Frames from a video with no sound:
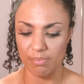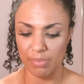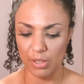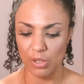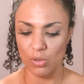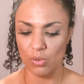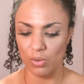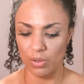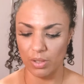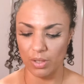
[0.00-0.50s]

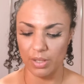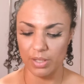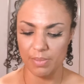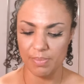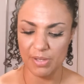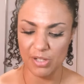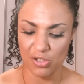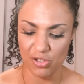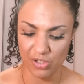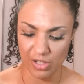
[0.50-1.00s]
but you're going to
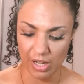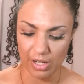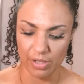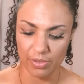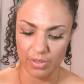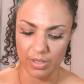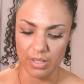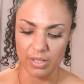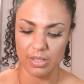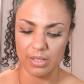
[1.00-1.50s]
be
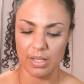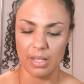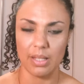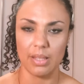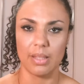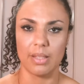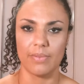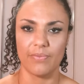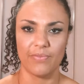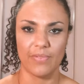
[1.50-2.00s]
generous
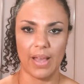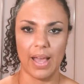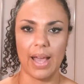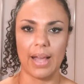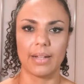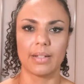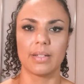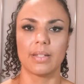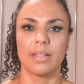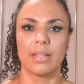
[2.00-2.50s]
in the
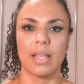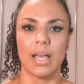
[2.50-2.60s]
fact